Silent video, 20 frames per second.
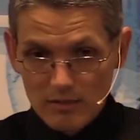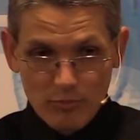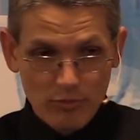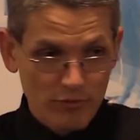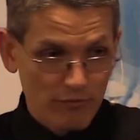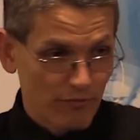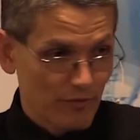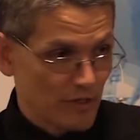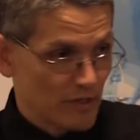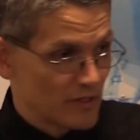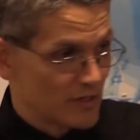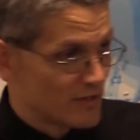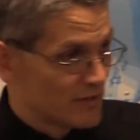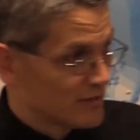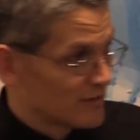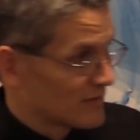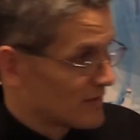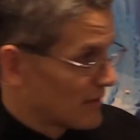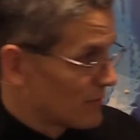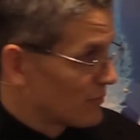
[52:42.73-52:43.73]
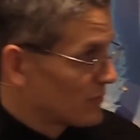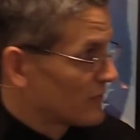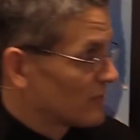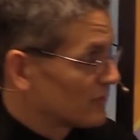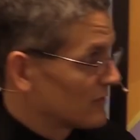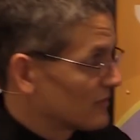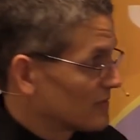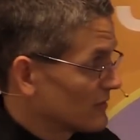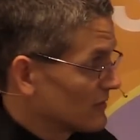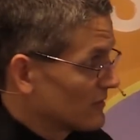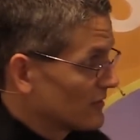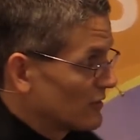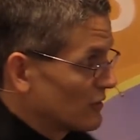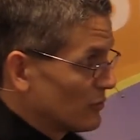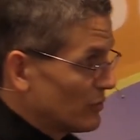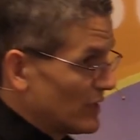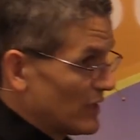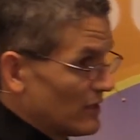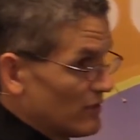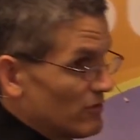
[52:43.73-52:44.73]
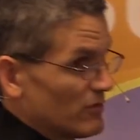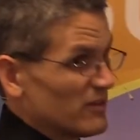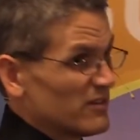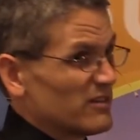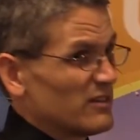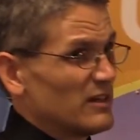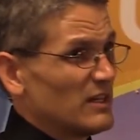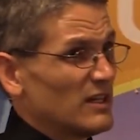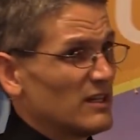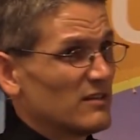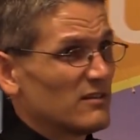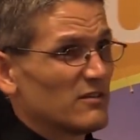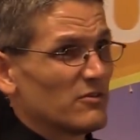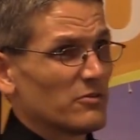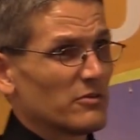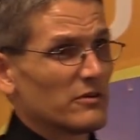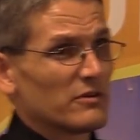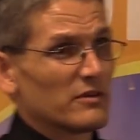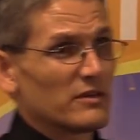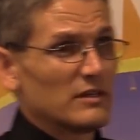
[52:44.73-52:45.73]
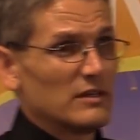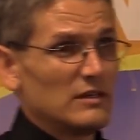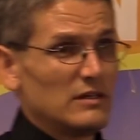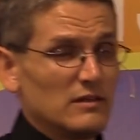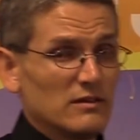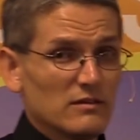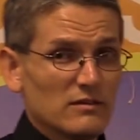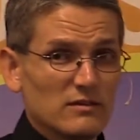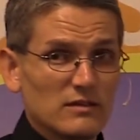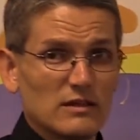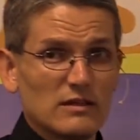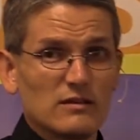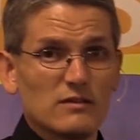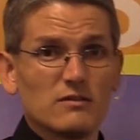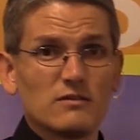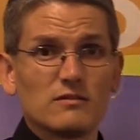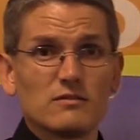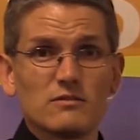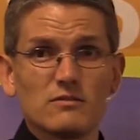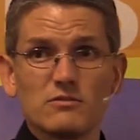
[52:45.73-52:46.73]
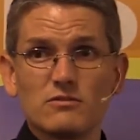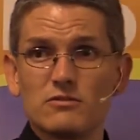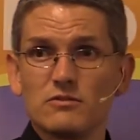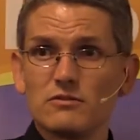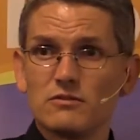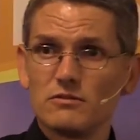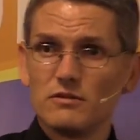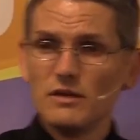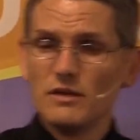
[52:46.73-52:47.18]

providing the substances that the pancreas needs in order to heal and also to